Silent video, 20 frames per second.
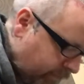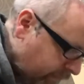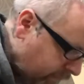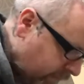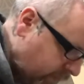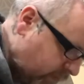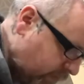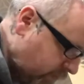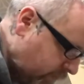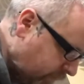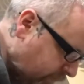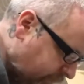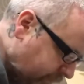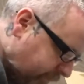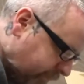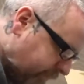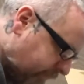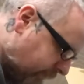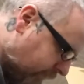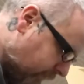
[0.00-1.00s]
No,
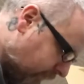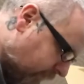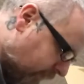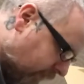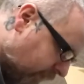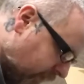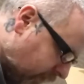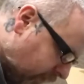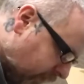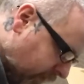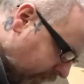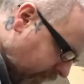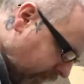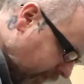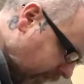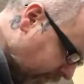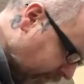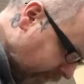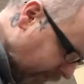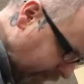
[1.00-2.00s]

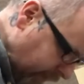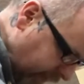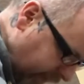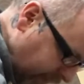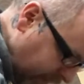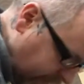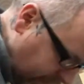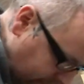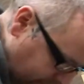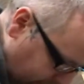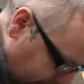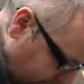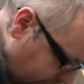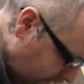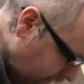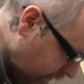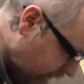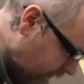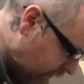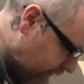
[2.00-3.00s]
definitely not.
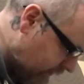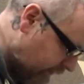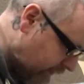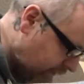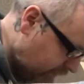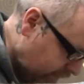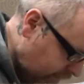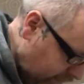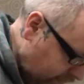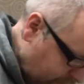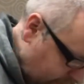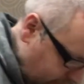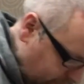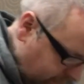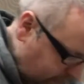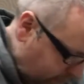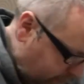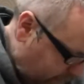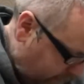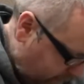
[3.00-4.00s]

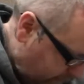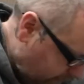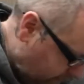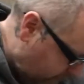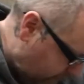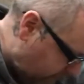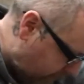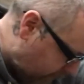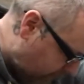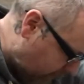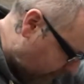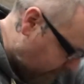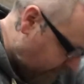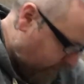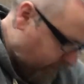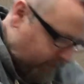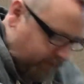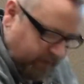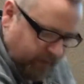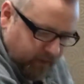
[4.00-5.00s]
That's kind of strange. I would
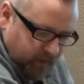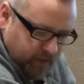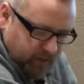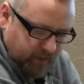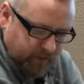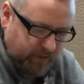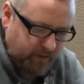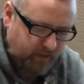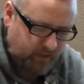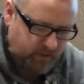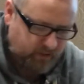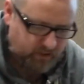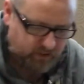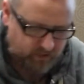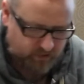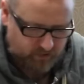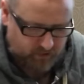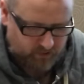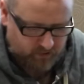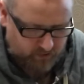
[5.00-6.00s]
have thought
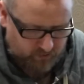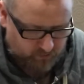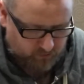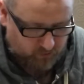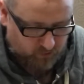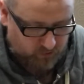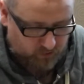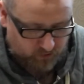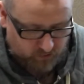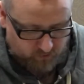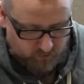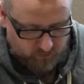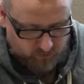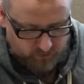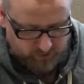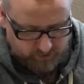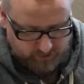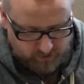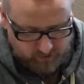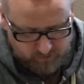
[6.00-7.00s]
it would come with
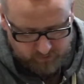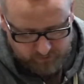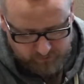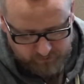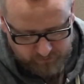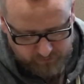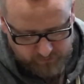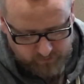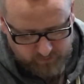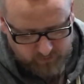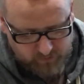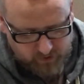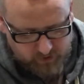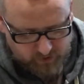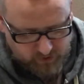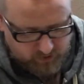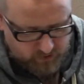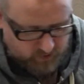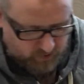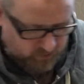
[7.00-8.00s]
them,
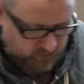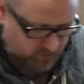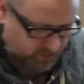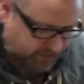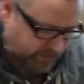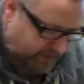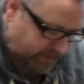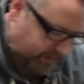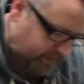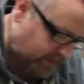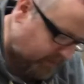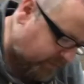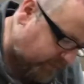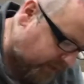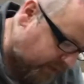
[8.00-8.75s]
but I guess if they